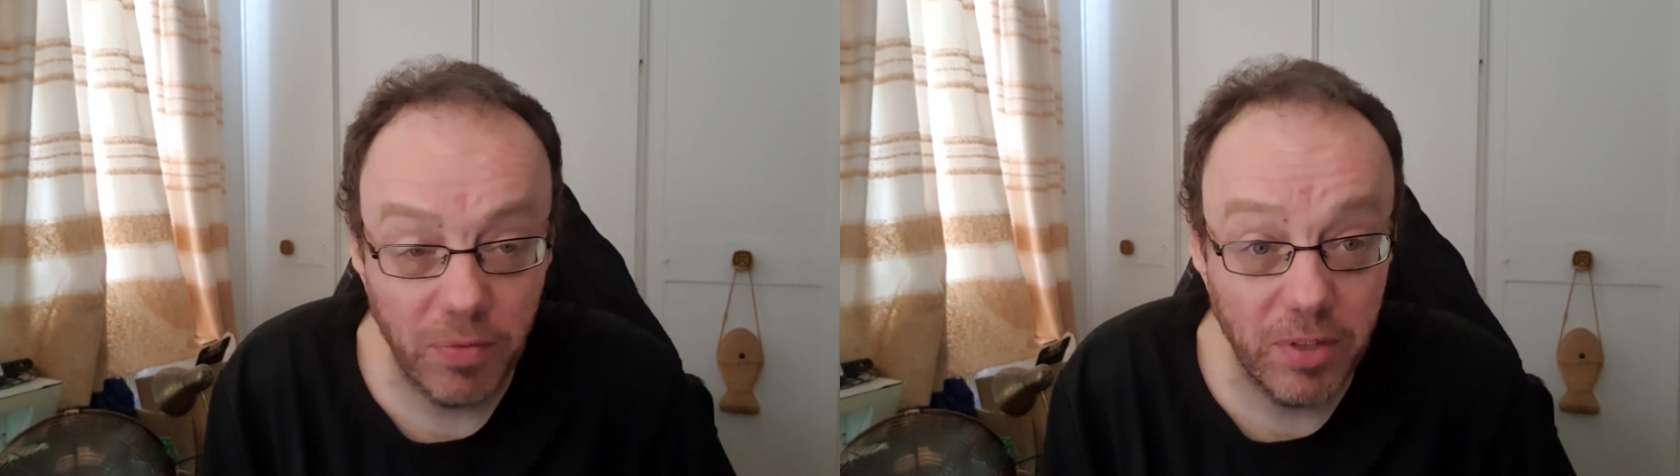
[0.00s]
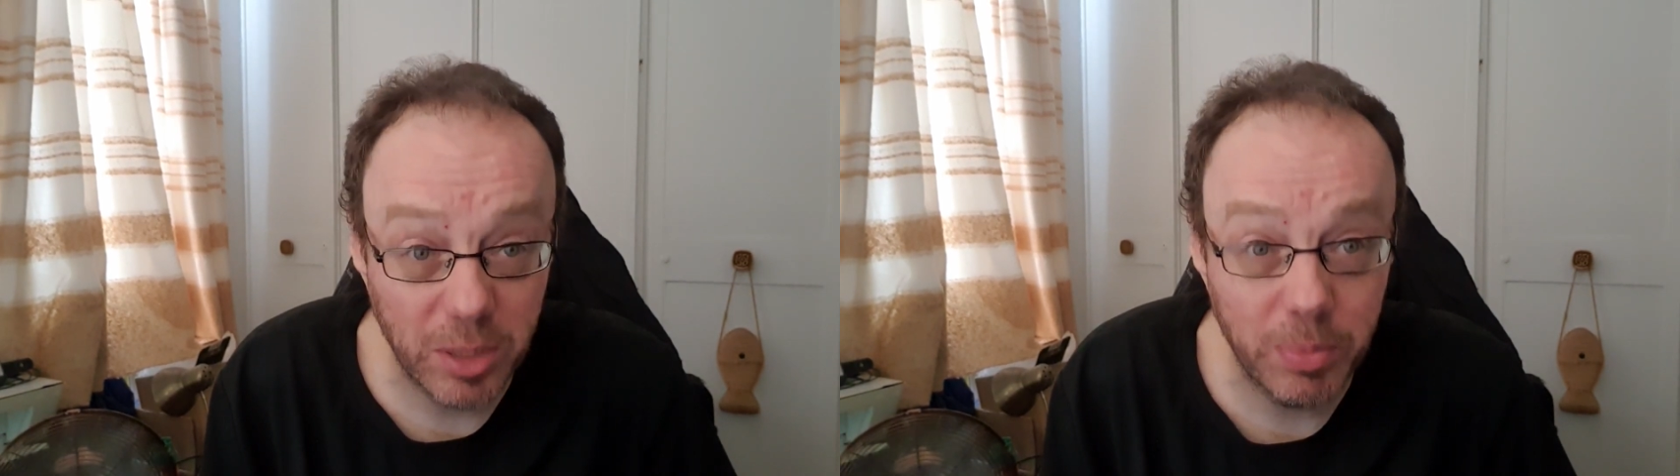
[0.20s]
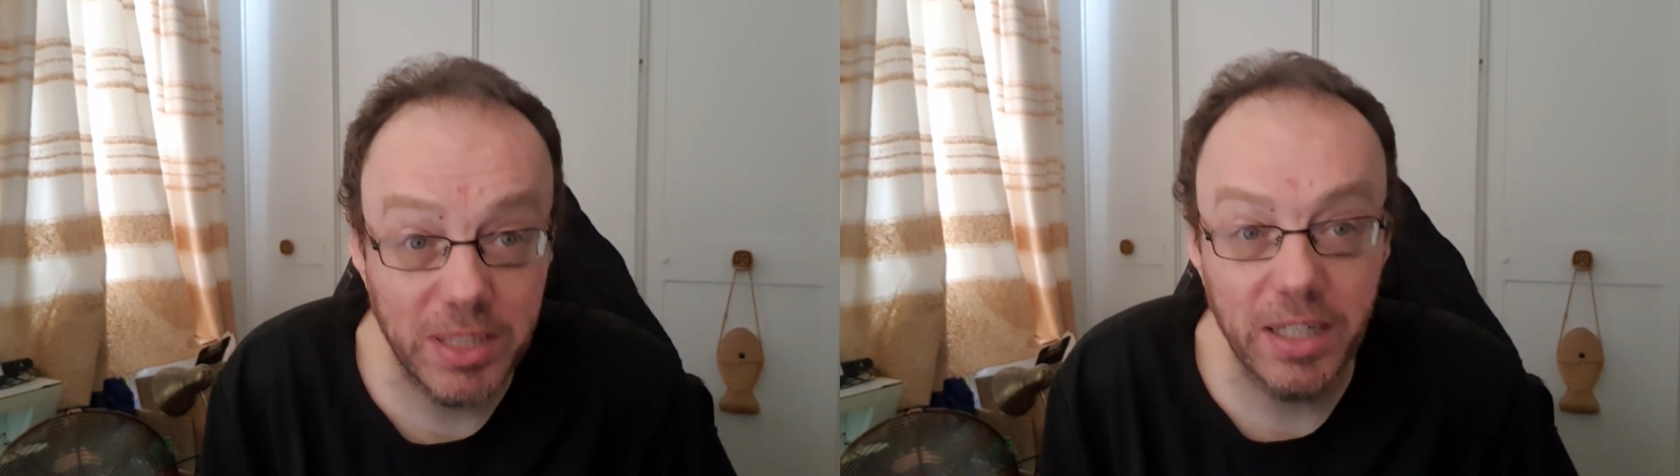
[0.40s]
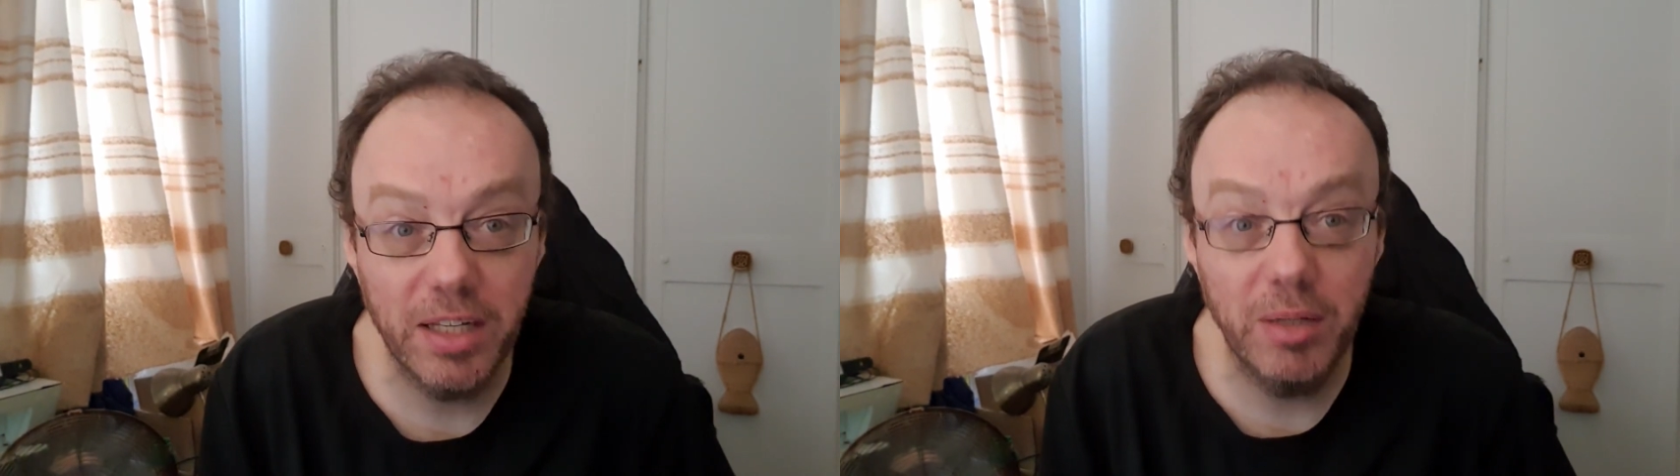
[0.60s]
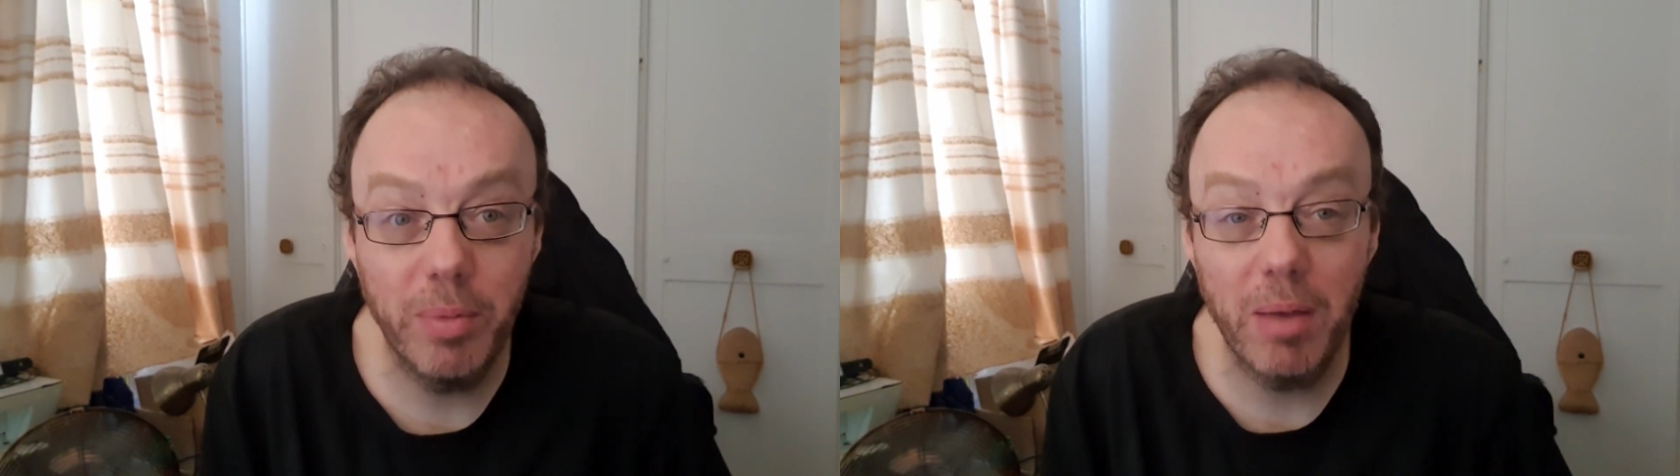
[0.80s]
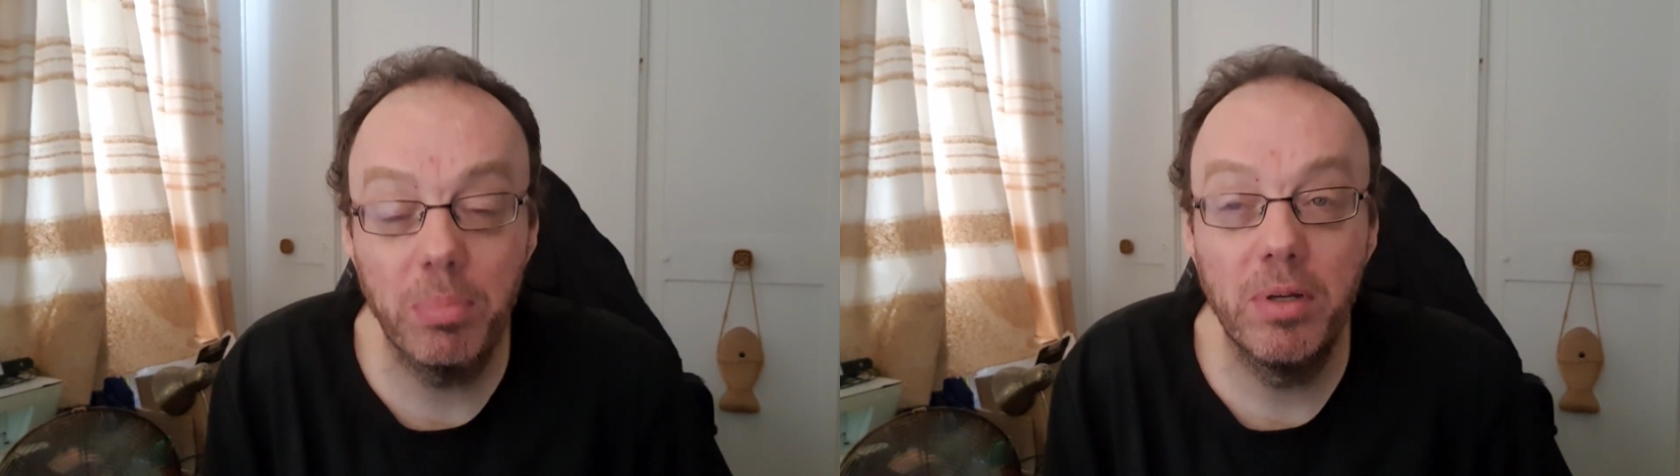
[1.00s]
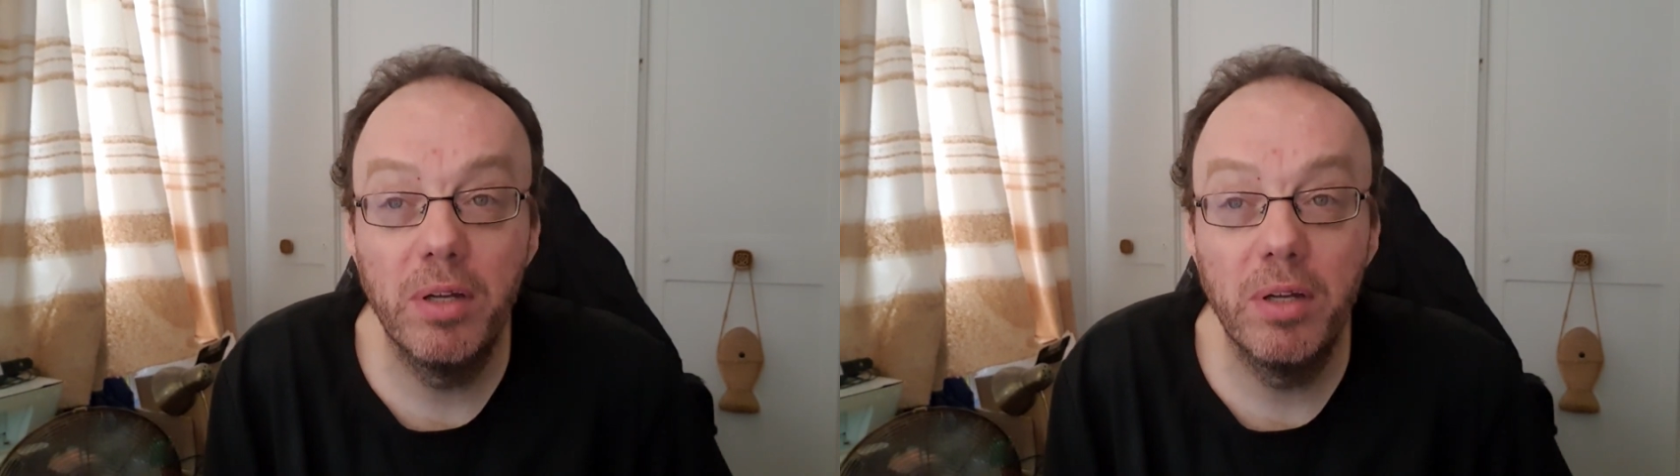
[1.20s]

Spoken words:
this particular map.